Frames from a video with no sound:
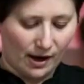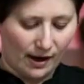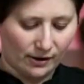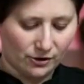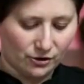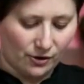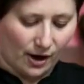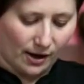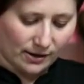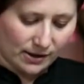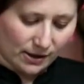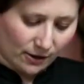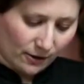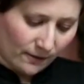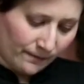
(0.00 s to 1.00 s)
extract
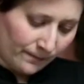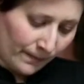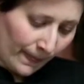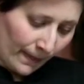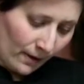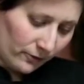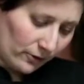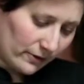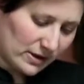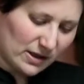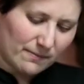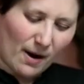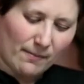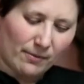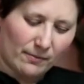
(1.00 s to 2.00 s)
here. So this is a
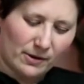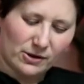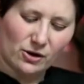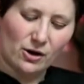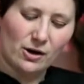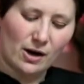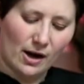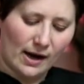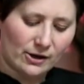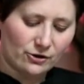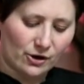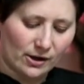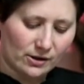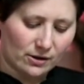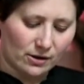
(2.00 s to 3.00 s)
peppermint, sorry, not extract,